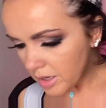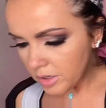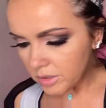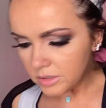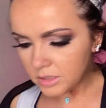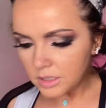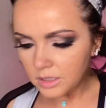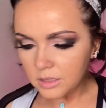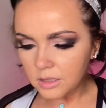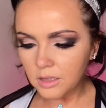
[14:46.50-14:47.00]

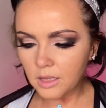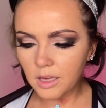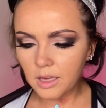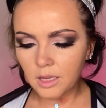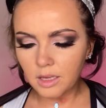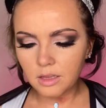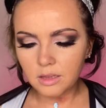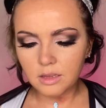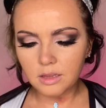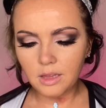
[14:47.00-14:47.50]
used to
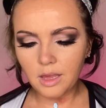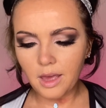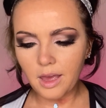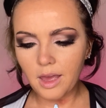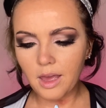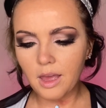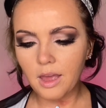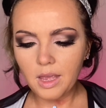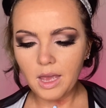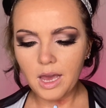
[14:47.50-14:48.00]
think
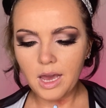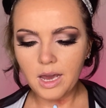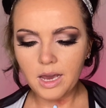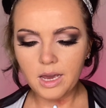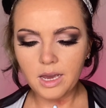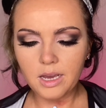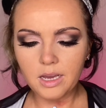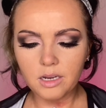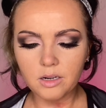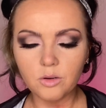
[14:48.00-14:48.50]
that I
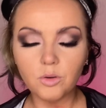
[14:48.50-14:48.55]
had